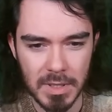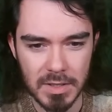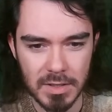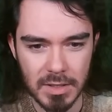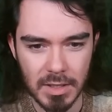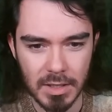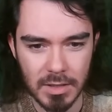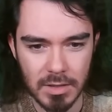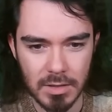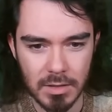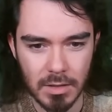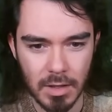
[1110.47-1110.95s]

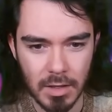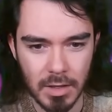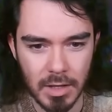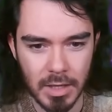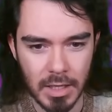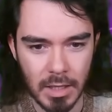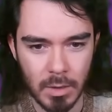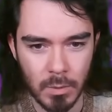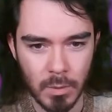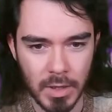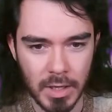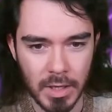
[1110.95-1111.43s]
six star
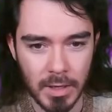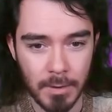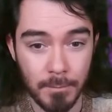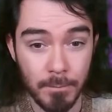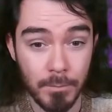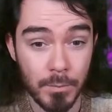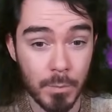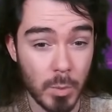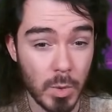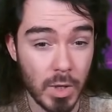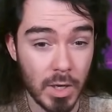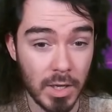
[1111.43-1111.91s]
anyway.
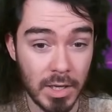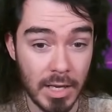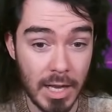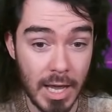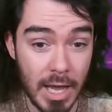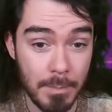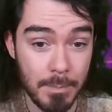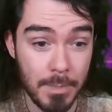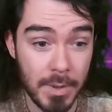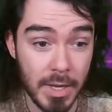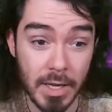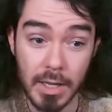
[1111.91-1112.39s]
We've got an
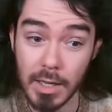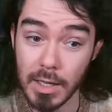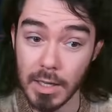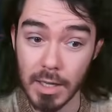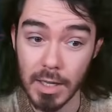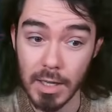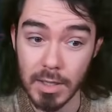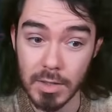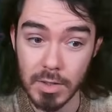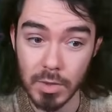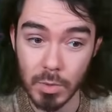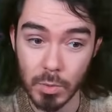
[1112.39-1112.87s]
epic.
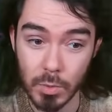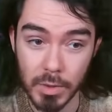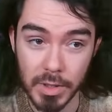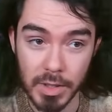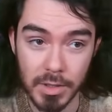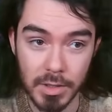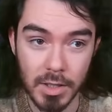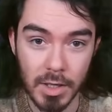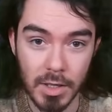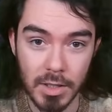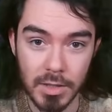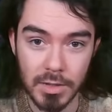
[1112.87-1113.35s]
It's a rear
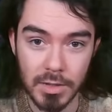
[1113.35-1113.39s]
guard